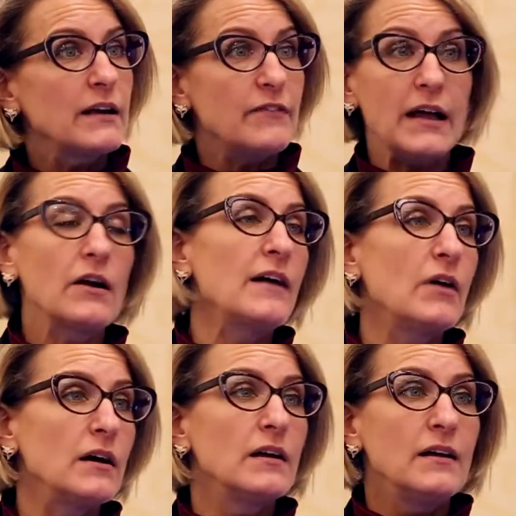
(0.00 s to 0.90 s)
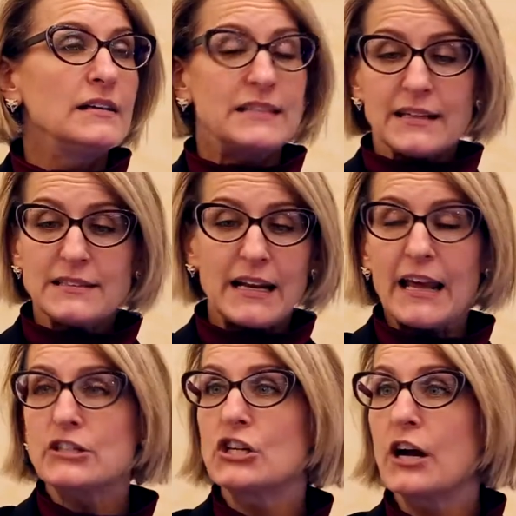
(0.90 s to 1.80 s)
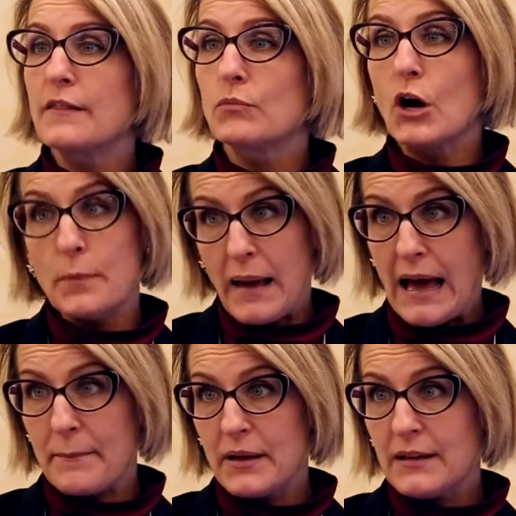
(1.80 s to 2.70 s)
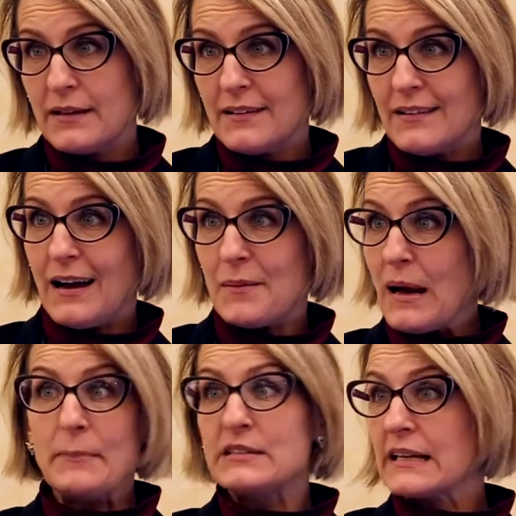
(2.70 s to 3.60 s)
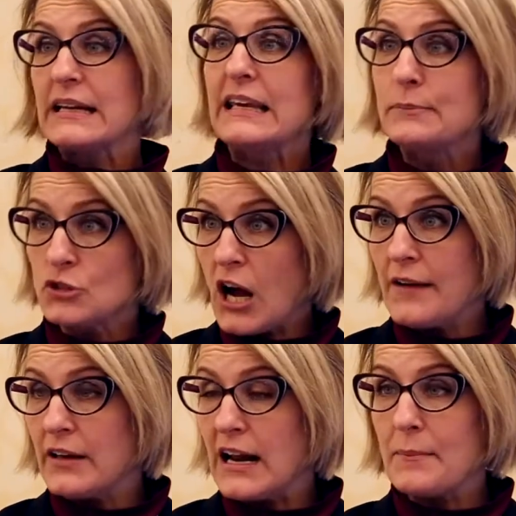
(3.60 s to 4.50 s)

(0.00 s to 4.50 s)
If I don't have a destination on the roadmap, I'm just going to keep driving.